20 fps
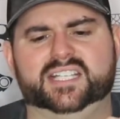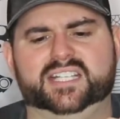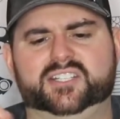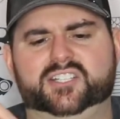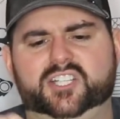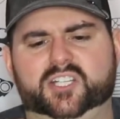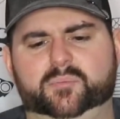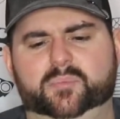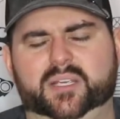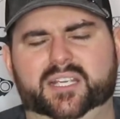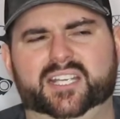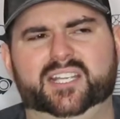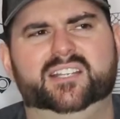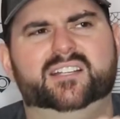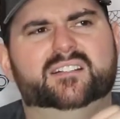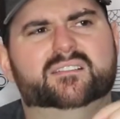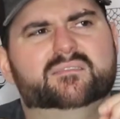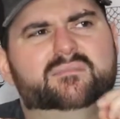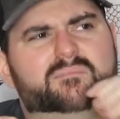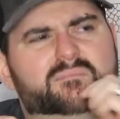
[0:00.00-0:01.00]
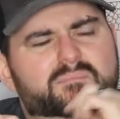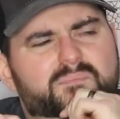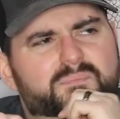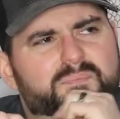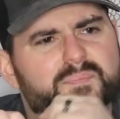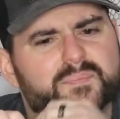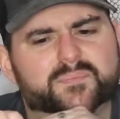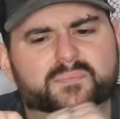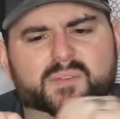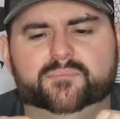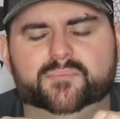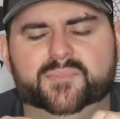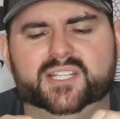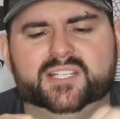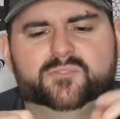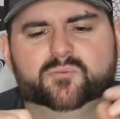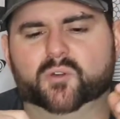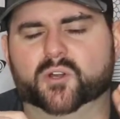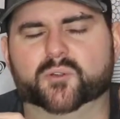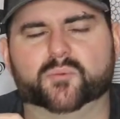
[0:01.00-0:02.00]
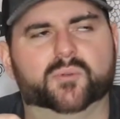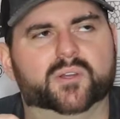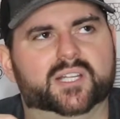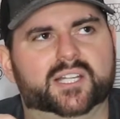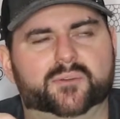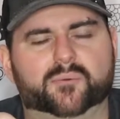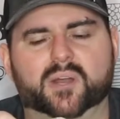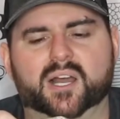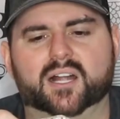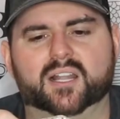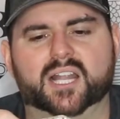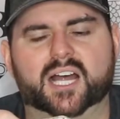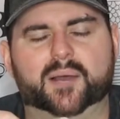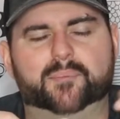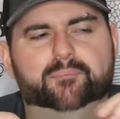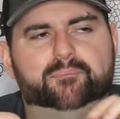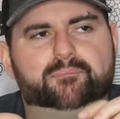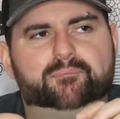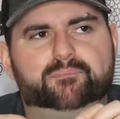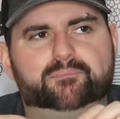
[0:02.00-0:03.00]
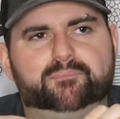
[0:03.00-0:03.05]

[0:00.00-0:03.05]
EGB. These work really well up